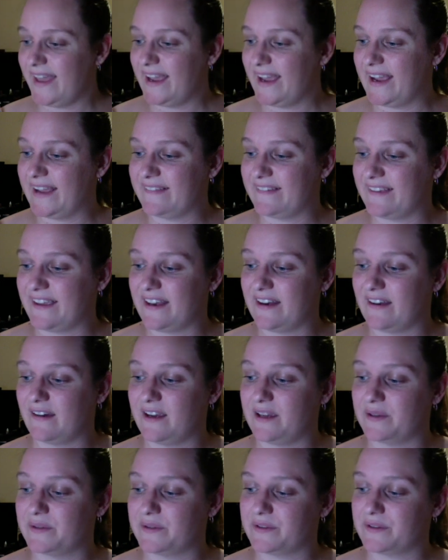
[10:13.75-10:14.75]
And then
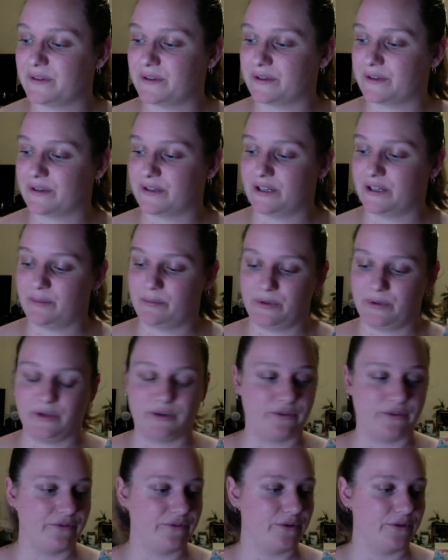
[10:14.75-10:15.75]
I also got a
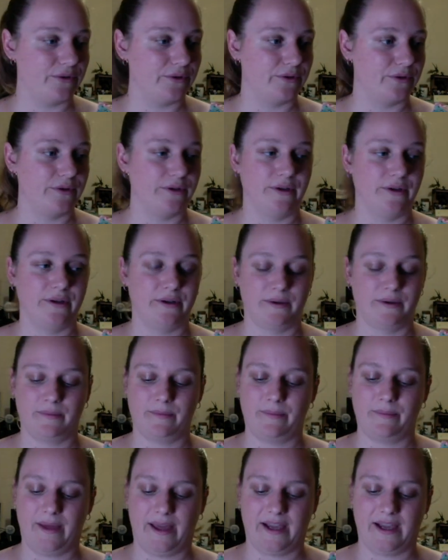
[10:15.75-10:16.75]
beautiful
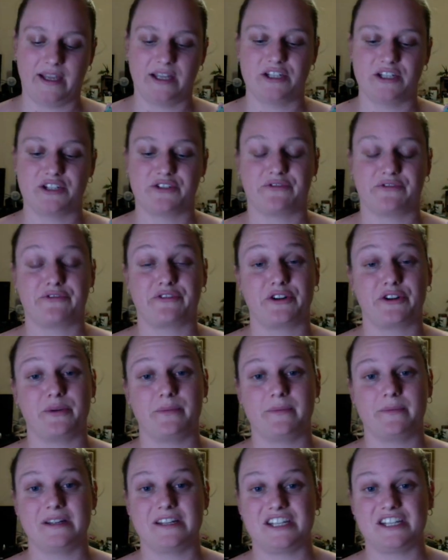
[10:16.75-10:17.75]
package from
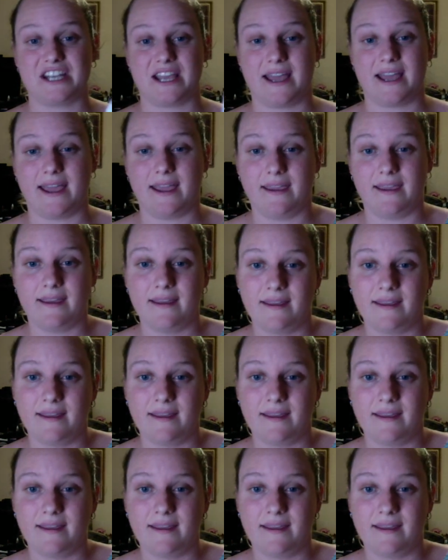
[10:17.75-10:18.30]
Jay.